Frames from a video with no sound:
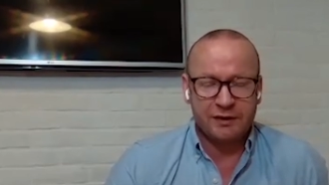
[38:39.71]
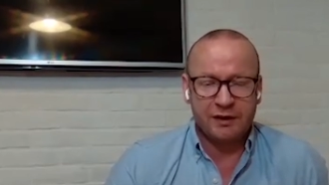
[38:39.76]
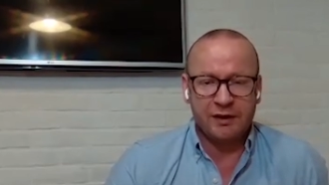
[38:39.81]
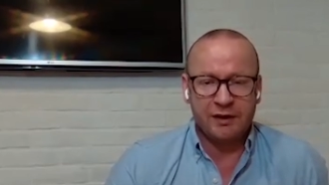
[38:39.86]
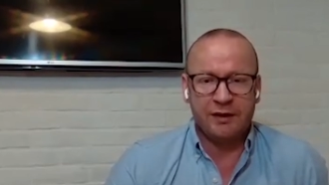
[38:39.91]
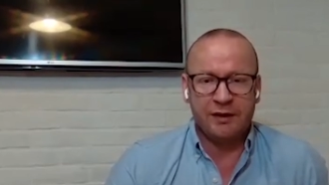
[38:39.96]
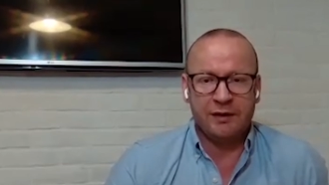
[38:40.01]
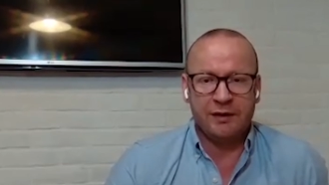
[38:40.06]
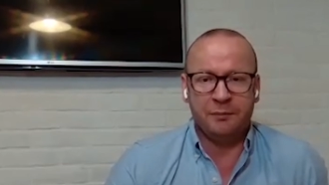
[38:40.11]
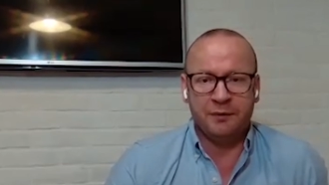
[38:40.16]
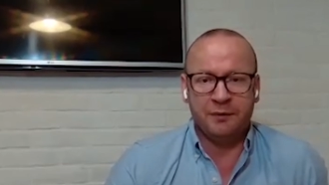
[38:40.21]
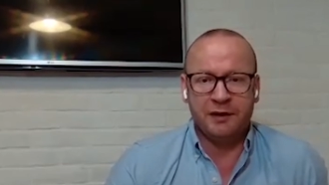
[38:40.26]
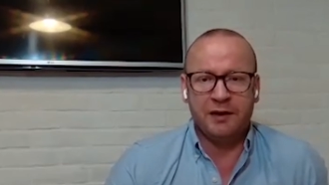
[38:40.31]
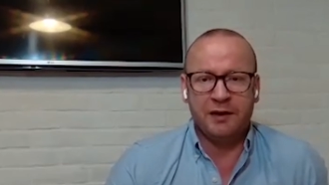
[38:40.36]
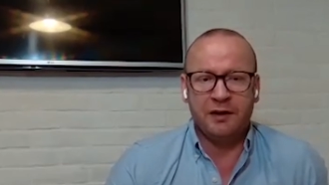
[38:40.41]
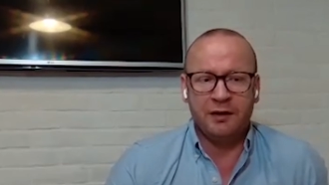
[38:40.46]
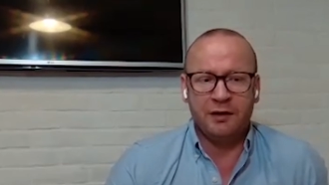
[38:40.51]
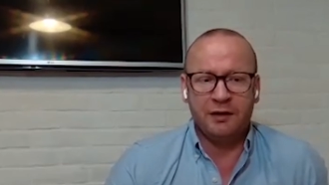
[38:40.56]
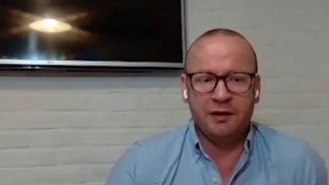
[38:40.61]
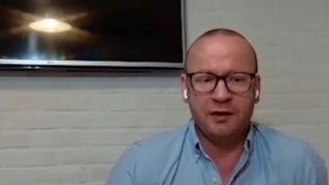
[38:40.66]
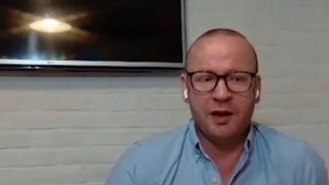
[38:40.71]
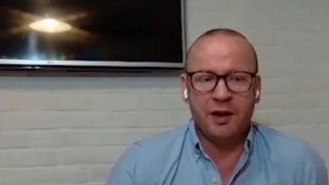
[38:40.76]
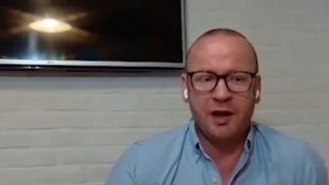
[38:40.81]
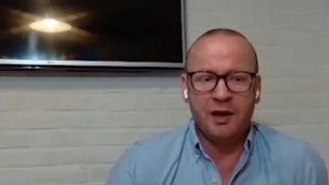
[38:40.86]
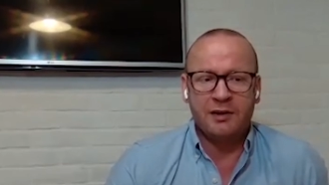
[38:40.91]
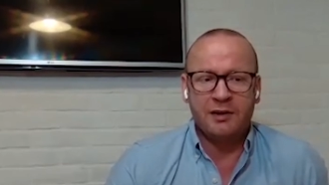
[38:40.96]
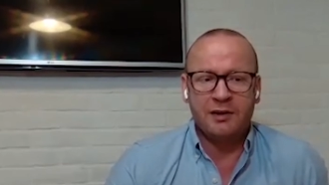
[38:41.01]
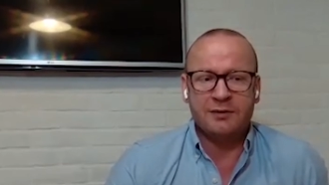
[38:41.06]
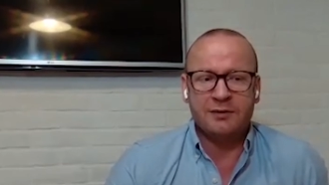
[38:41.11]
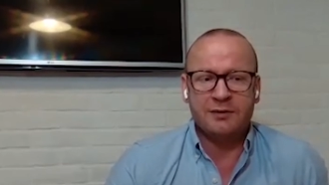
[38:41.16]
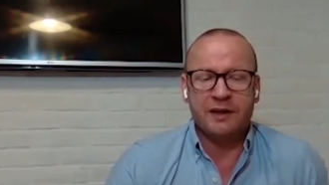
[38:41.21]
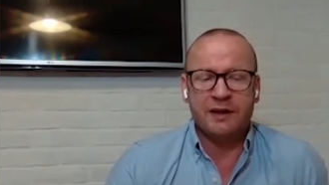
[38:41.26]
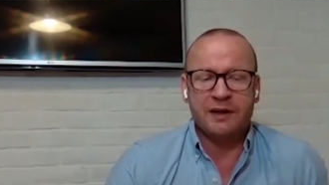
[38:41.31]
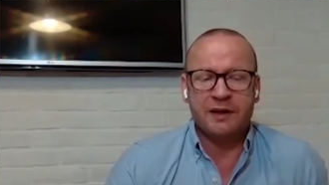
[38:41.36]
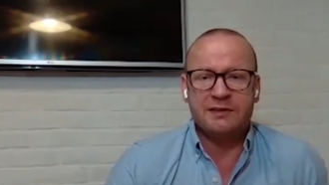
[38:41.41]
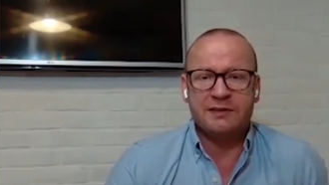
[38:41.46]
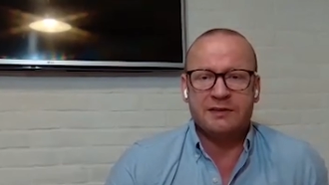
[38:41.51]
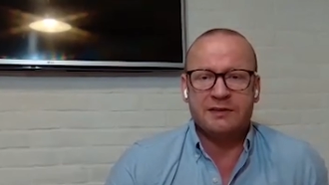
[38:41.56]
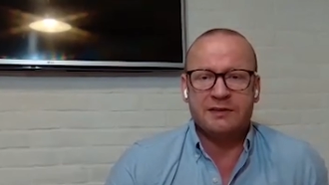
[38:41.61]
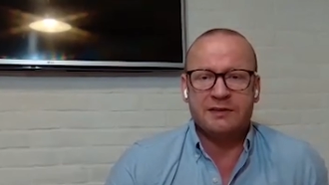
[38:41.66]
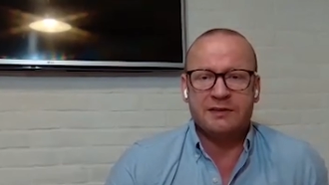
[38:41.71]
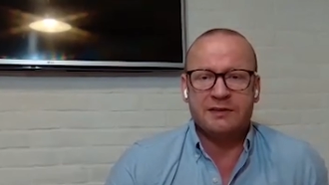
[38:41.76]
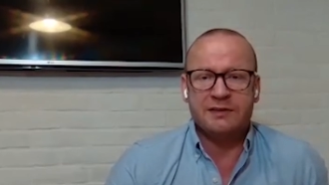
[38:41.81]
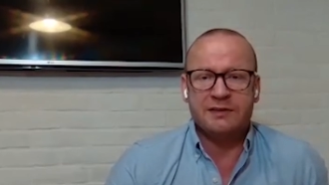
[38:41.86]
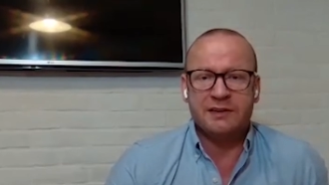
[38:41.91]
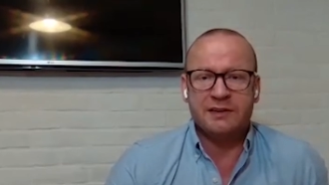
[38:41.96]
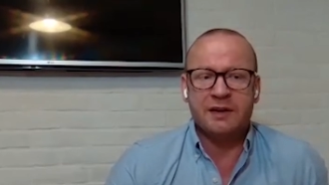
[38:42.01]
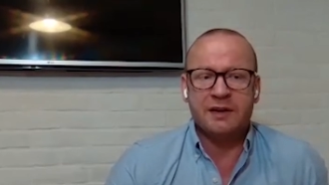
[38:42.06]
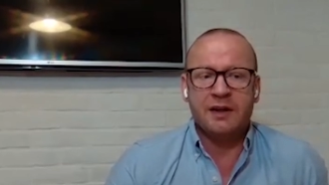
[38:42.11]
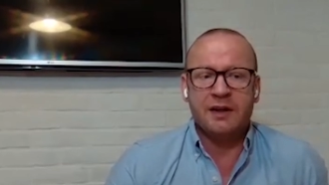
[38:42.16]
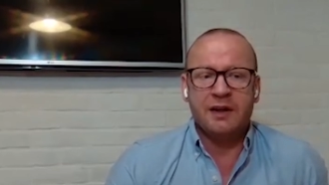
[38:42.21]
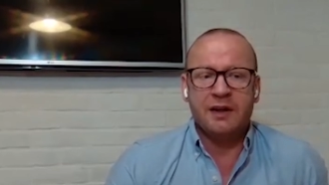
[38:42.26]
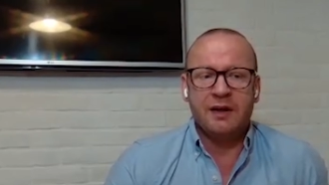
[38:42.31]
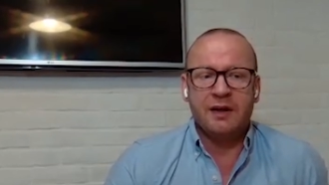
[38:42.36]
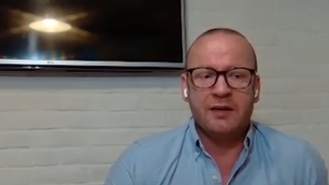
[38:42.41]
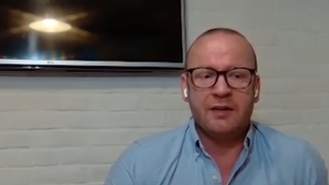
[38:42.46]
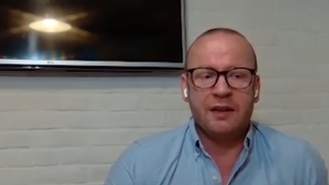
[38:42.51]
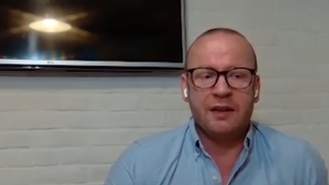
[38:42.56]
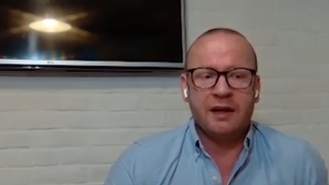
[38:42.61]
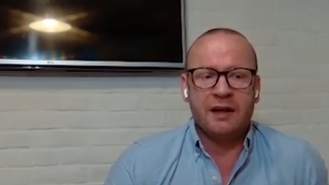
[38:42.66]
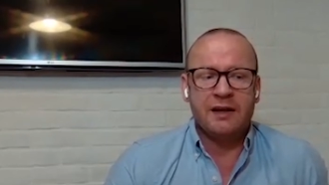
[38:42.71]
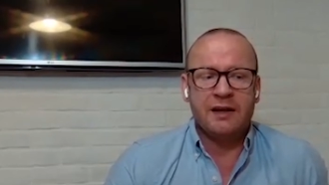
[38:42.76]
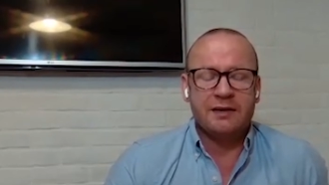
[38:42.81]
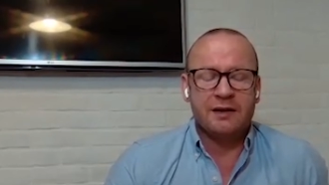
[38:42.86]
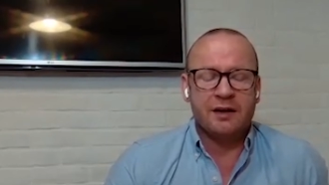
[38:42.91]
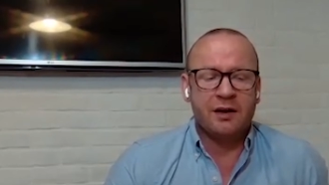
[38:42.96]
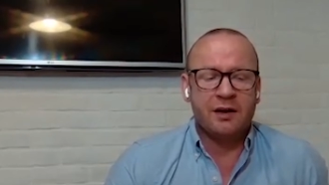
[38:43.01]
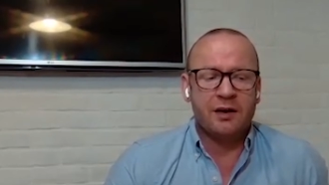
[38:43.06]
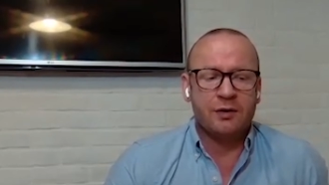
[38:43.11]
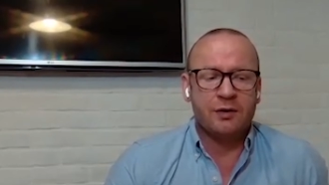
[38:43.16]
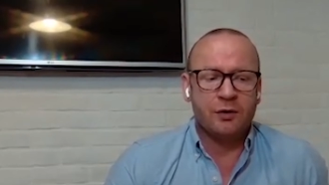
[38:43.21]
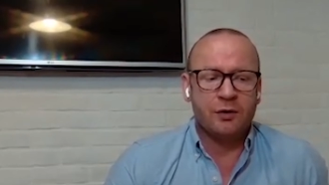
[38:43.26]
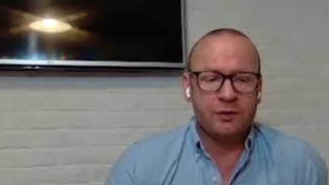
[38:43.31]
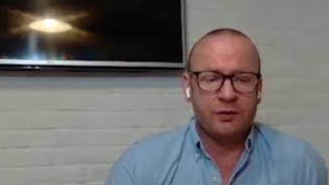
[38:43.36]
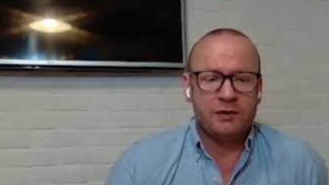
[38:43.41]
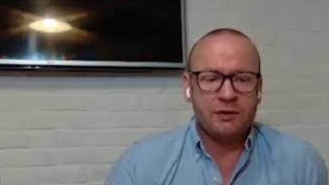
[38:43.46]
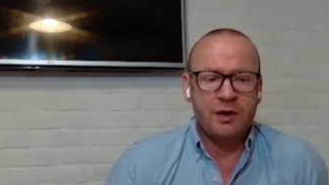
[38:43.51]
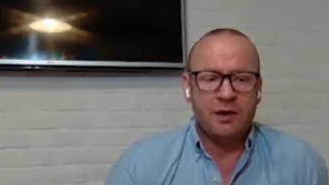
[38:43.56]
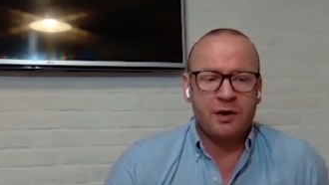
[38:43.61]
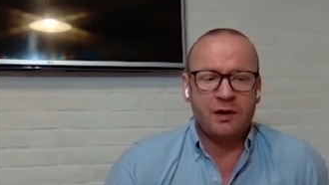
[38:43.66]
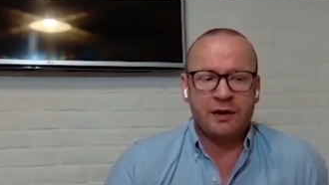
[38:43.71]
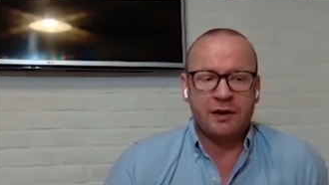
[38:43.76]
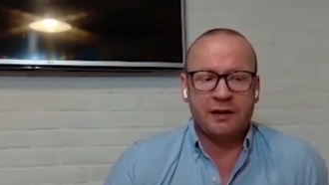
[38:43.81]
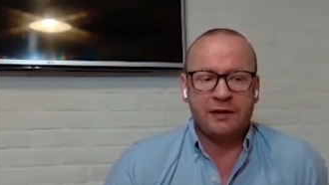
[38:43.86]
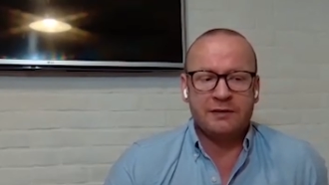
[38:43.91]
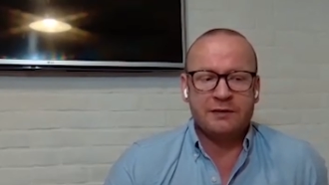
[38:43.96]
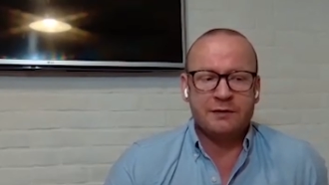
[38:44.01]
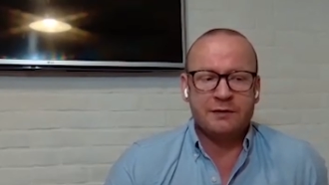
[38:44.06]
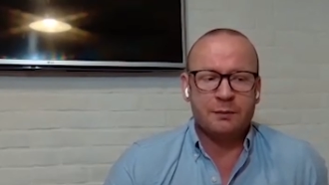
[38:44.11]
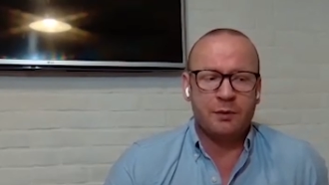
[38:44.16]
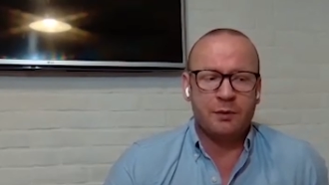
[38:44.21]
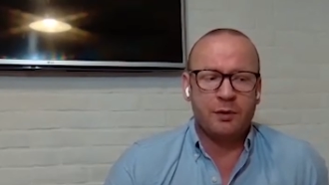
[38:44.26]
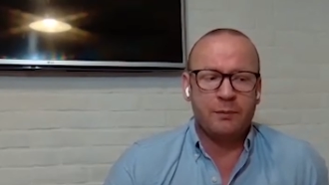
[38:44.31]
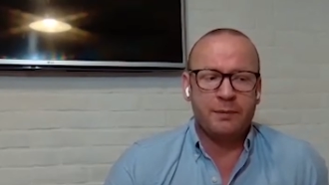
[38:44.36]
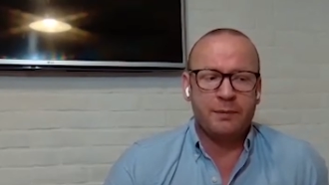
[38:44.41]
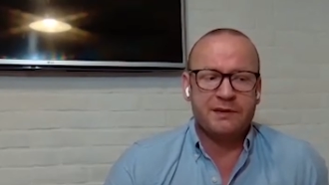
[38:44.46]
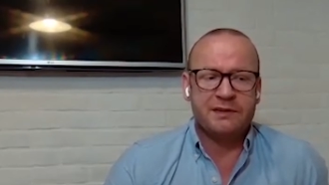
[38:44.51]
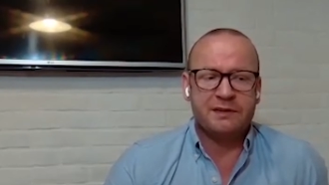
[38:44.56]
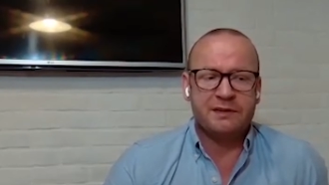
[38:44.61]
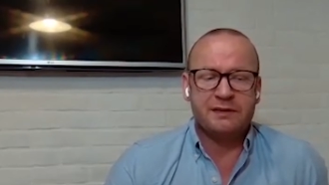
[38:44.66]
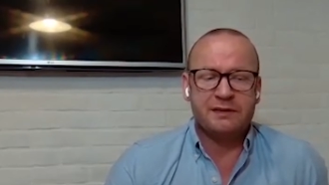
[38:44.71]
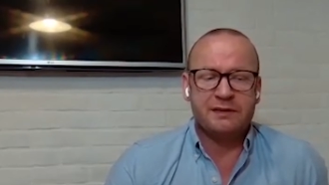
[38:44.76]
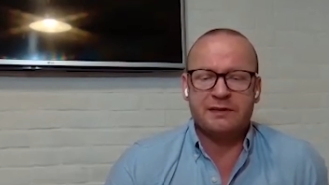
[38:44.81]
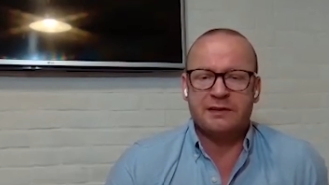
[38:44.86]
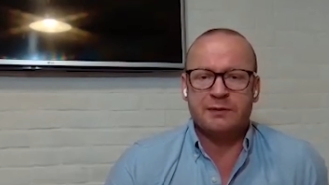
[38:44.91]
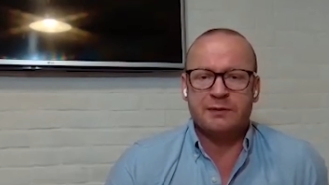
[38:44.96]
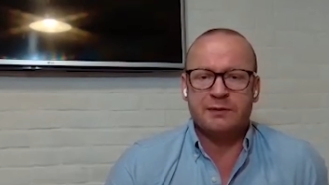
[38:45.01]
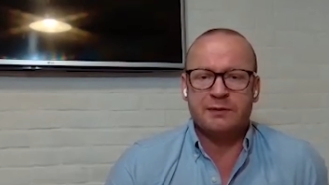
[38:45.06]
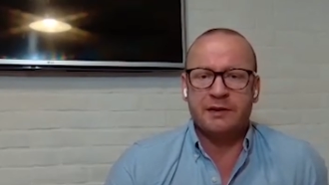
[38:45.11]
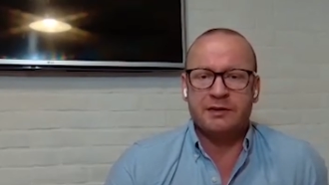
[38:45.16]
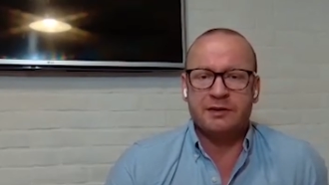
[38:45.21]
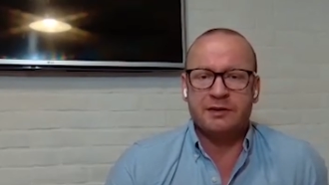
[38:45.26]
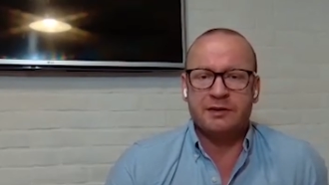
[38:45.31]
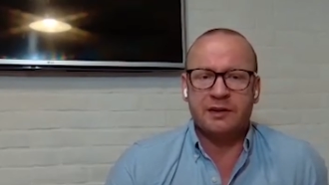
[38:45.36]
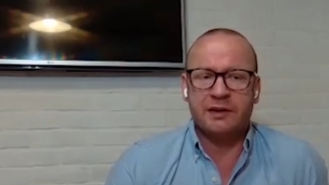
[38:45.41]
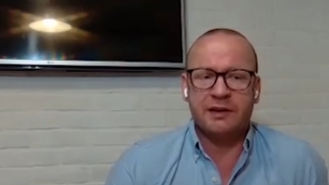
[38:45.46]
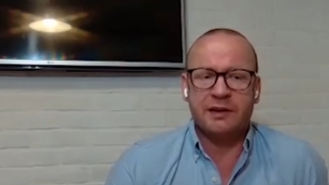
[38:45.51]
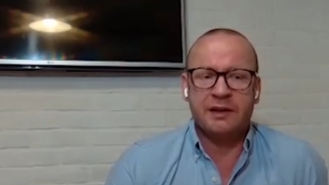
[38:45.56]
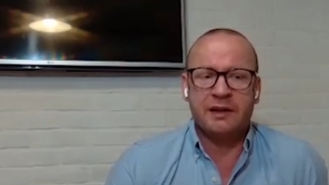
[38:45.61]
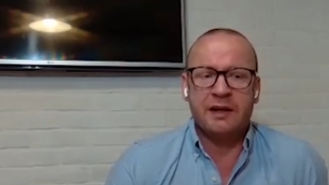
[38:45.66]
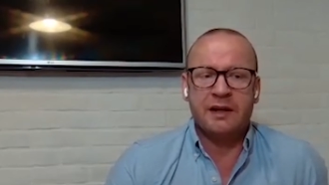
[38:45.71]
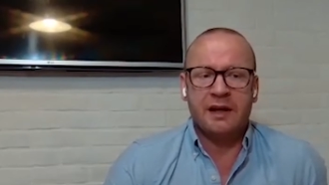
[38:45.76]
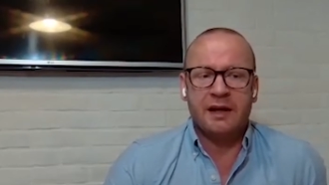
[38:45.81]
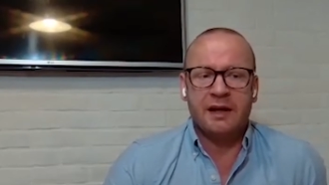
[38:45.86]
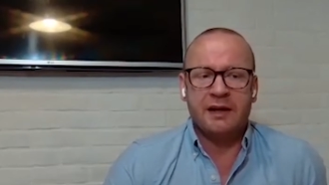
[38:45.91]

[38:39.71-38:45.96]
And there are a lot of agencies that are cold calling small businesses, especially,